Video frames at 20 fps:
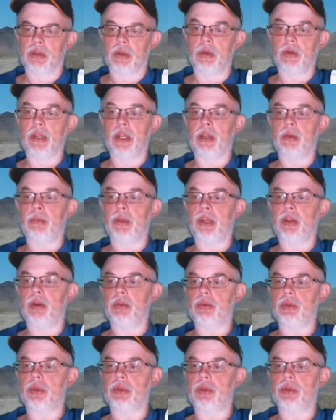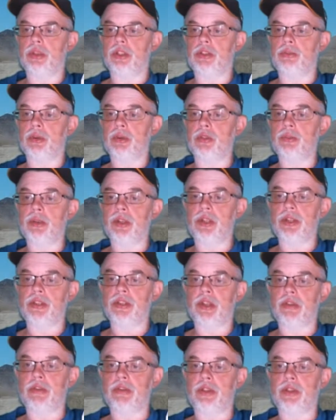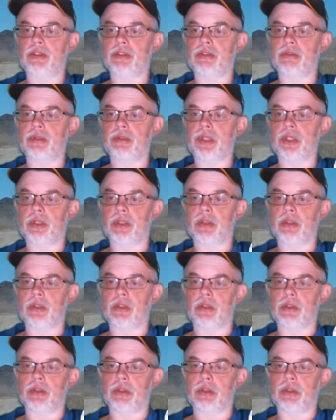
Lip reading: Okay, a big whole 2 degrees. Supposed to be in the 70s this weekend.